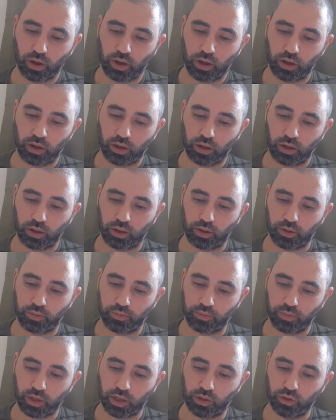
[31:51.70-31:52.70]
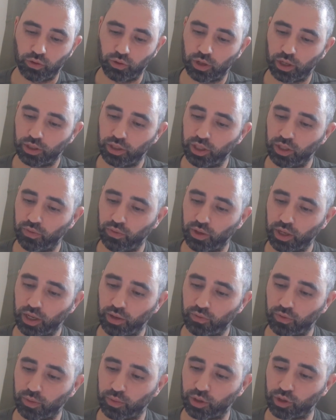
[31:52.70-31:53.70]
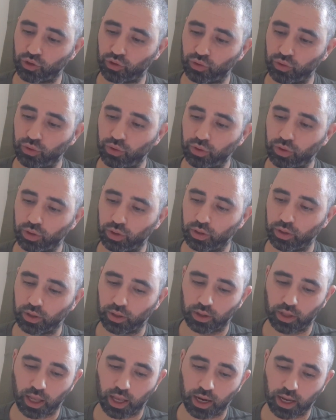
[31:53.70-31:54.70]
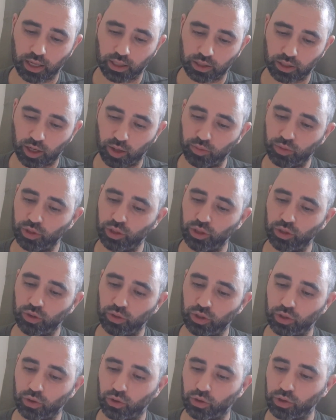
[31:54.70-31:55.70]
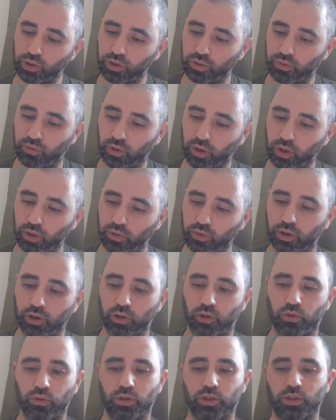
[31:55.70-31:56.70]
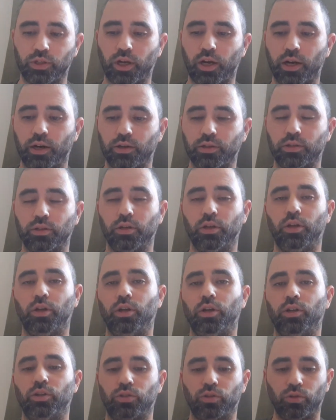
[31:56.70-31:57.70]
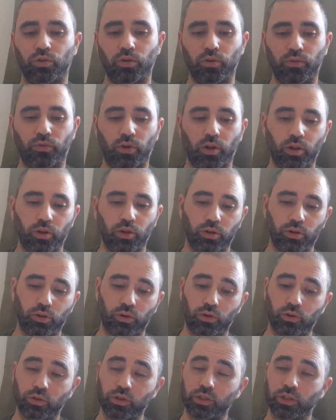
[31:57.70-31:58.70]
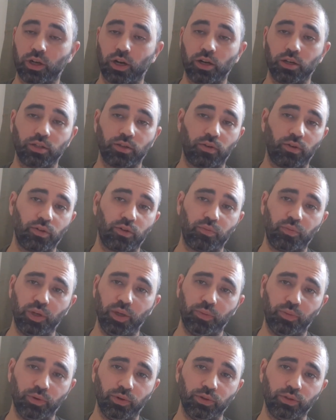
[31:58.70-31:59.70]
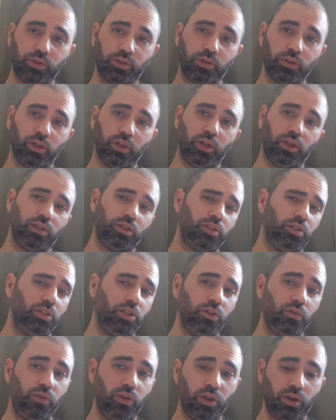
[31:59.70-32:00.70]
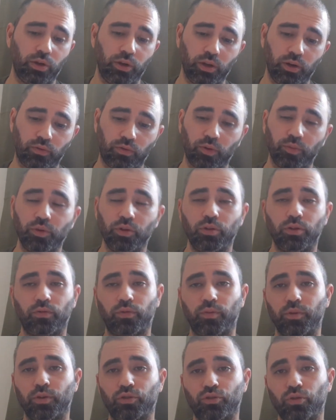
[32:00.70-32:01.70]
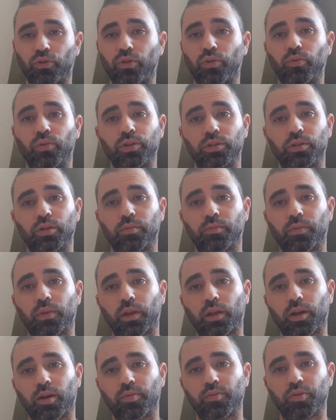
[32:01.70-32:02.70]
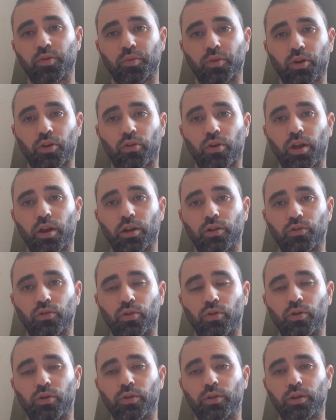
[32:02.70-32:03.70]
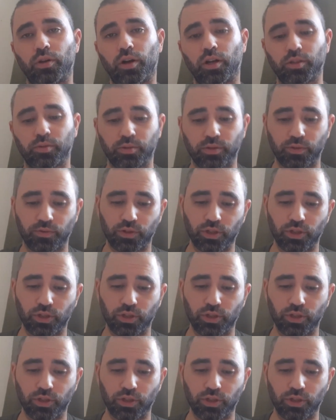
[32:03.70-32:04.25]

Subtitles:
And do not deviate from the truth that has come to you in order to follow their low desires. So don't follow the low desires of other peoples to deviate from you, from the truth and wisdom that comes from the Quran and Torah and the Gospels of